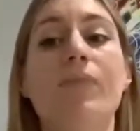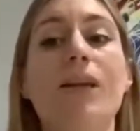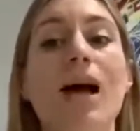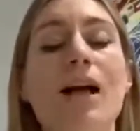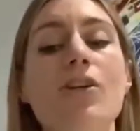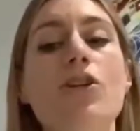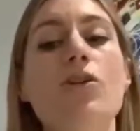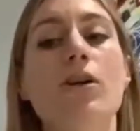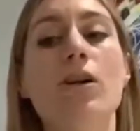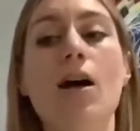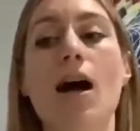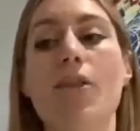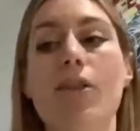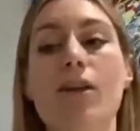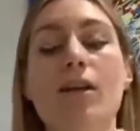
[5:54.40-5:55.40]
And you can
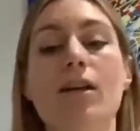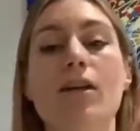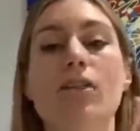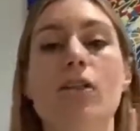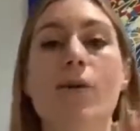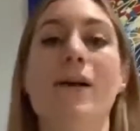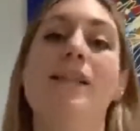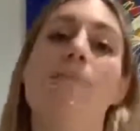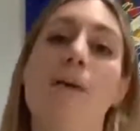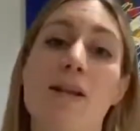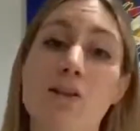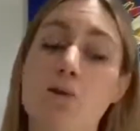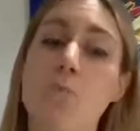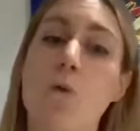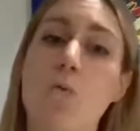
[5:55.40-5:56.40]
either, so it
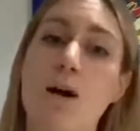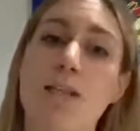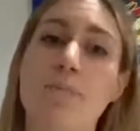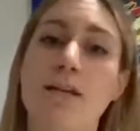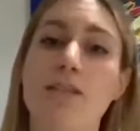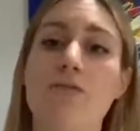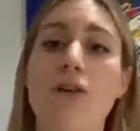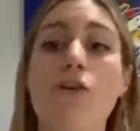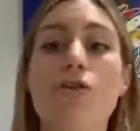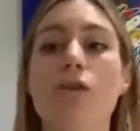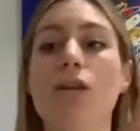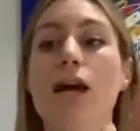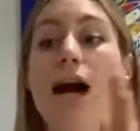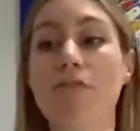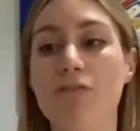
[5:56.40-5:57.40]
depends on what works best for you. You
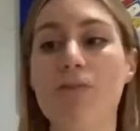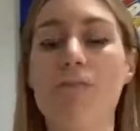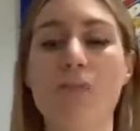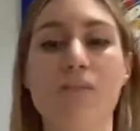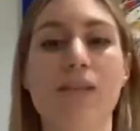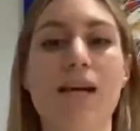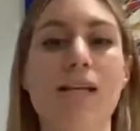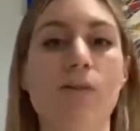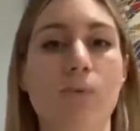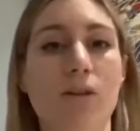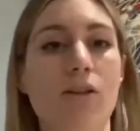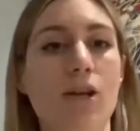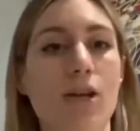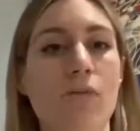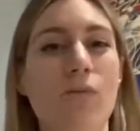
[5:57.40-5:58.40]
could have them upstairs
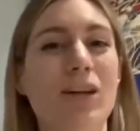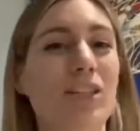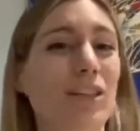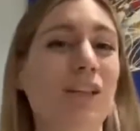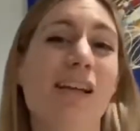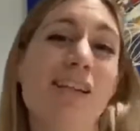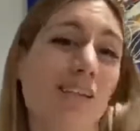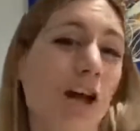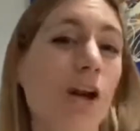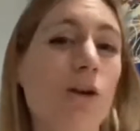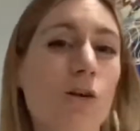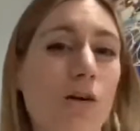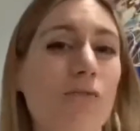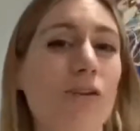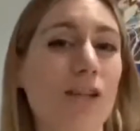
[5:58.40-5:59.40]
with you, which is a
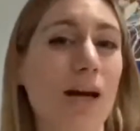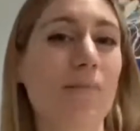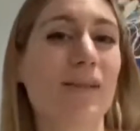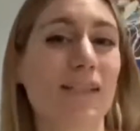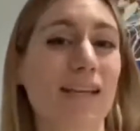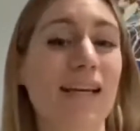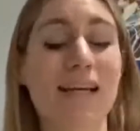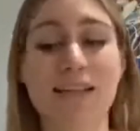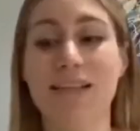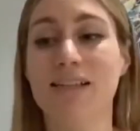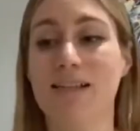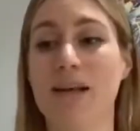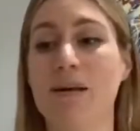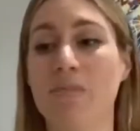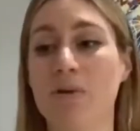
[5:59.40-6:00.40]
lot of the time it's the
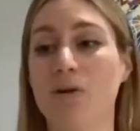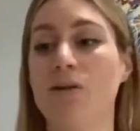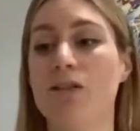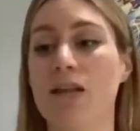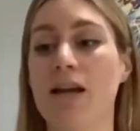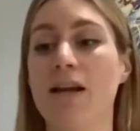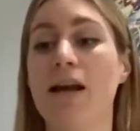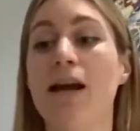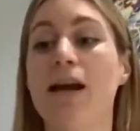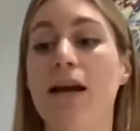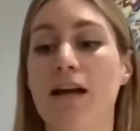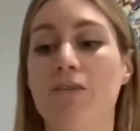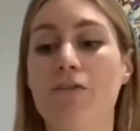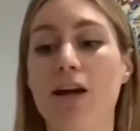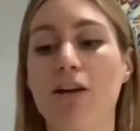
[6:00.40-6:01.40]
easiest thing, because then
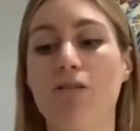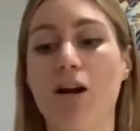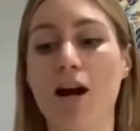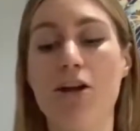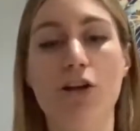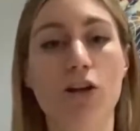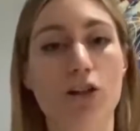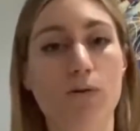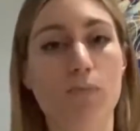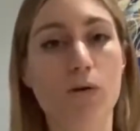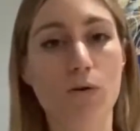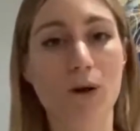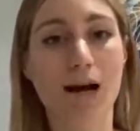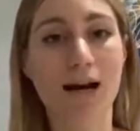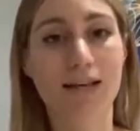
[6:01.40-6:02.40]
if they cry, you can just put
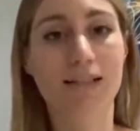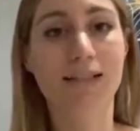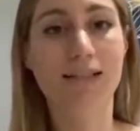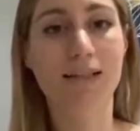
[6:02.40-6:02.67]
your hands